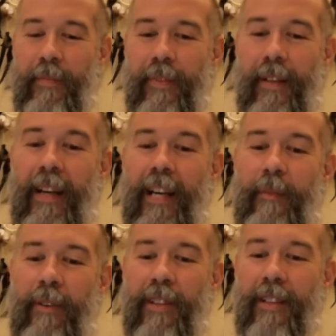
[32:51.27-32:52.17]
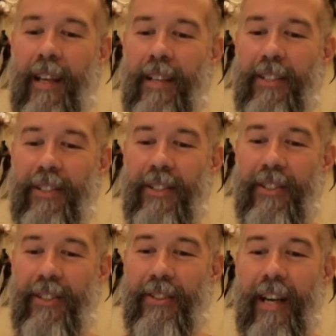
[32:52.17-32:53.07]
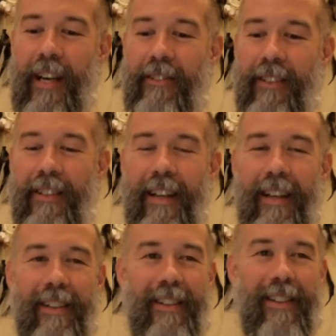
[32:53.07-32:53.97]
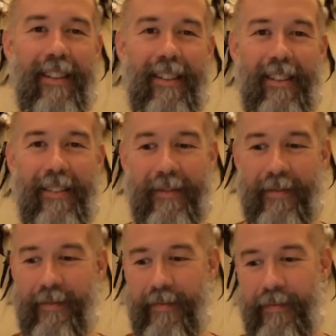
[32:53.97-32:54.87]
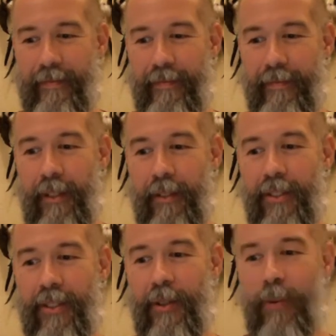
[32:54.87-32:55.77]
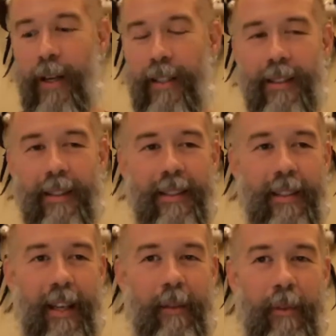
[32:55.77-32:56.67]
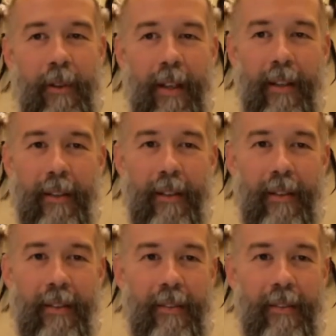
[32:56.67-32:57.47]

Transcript: I am of the nature to have ill health. There is no way to escape ill health.